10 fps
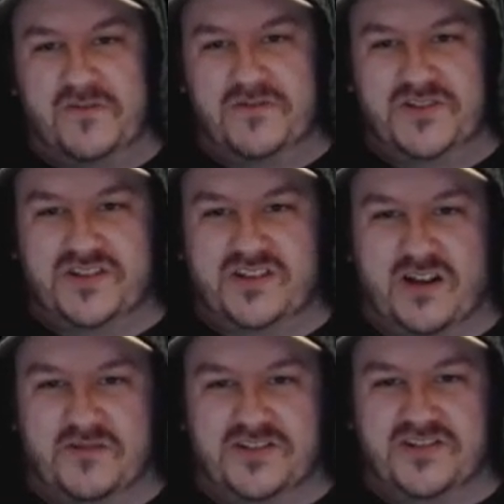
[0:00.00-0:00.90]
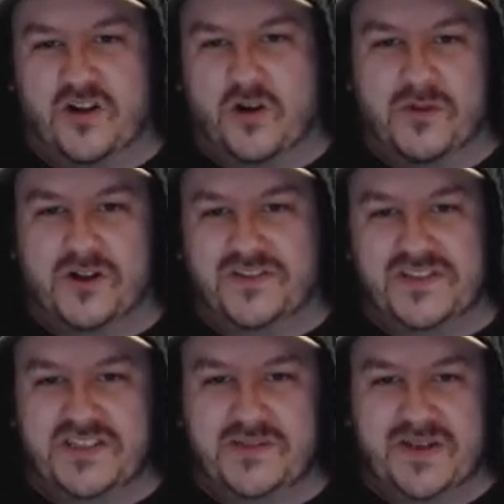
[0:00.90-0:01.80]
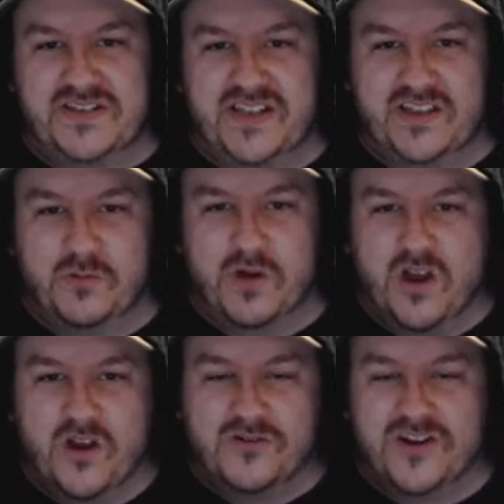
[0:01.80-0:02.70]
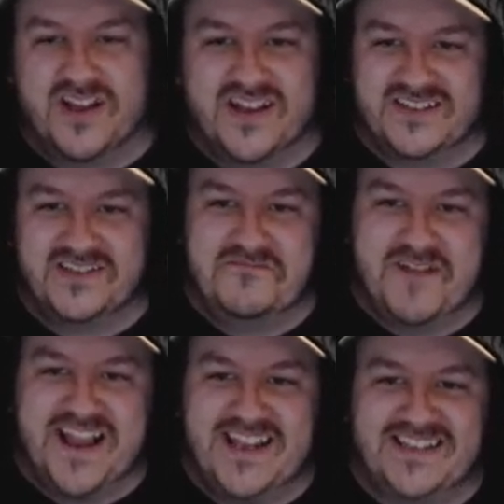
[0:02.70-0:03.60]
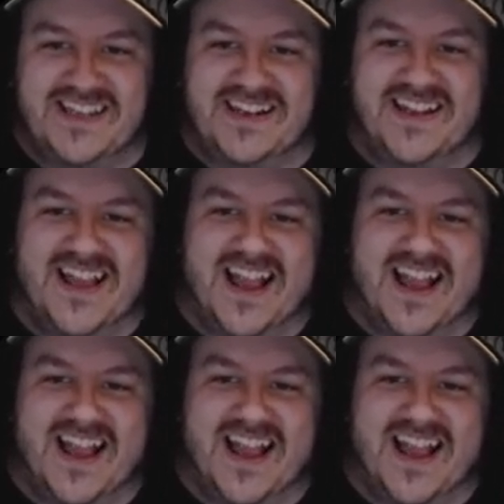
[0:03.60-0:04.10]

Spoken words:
I was just like, oh my god, this is the best thing in the world. This is amazing.